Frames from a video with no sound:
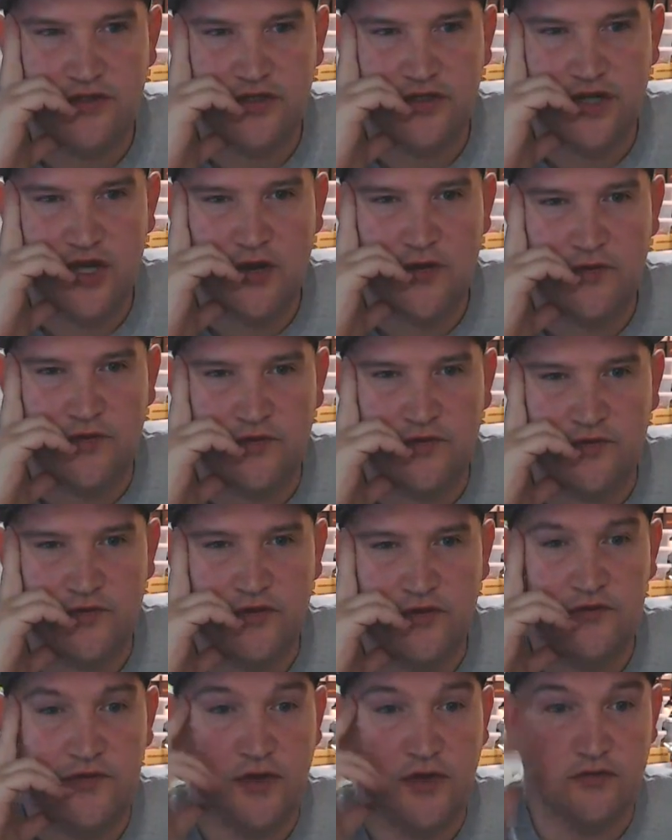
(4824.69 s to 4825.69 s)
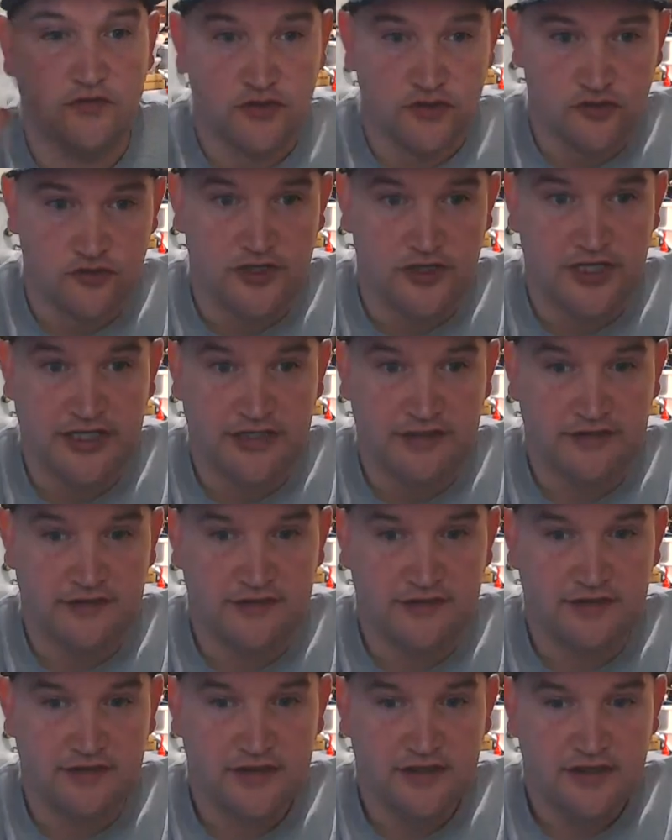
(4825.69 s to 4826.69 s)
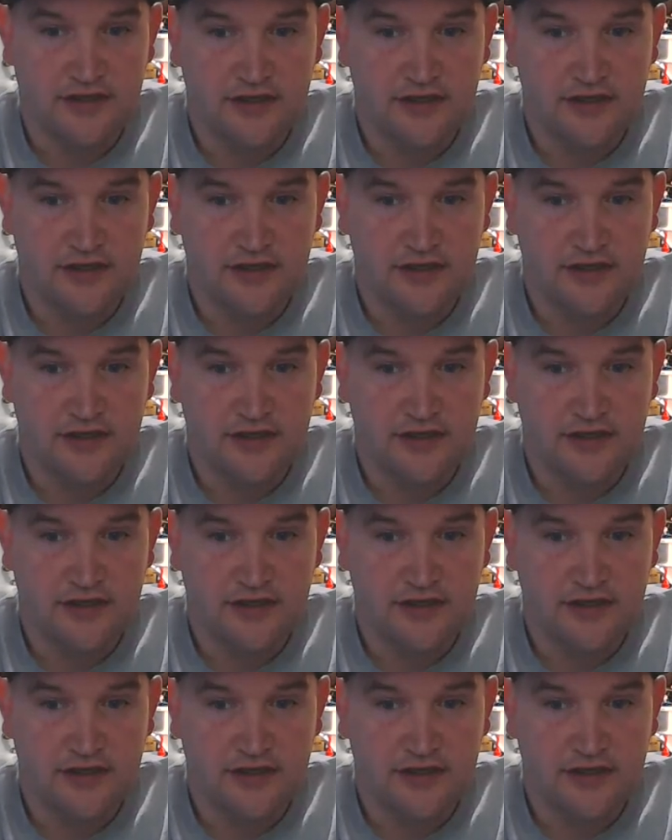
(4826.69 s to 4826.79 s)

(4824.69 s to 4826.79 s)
to go through those trees,